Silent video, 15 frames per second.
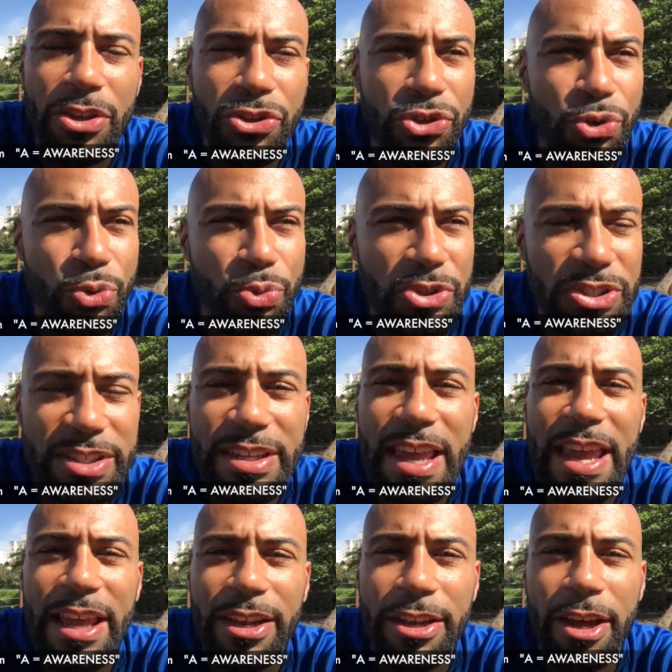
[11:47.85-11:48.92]
you
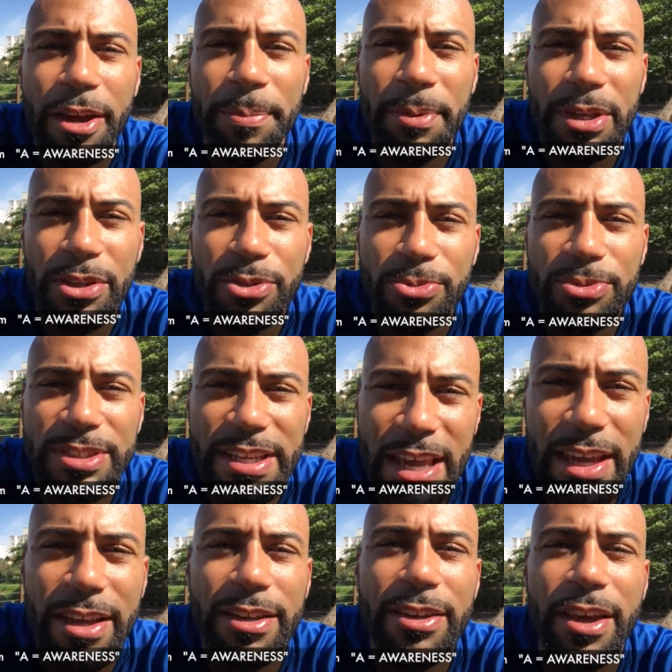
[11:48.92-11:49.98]
stand up and you
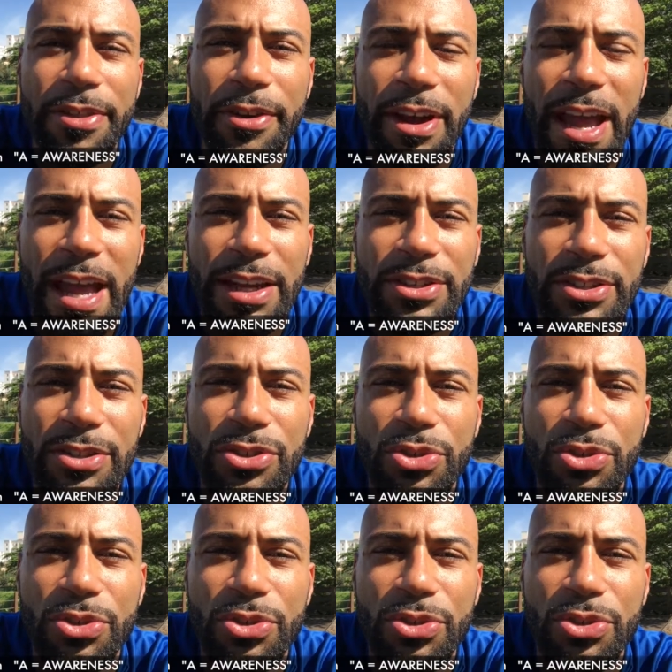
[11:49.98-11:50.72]
take another action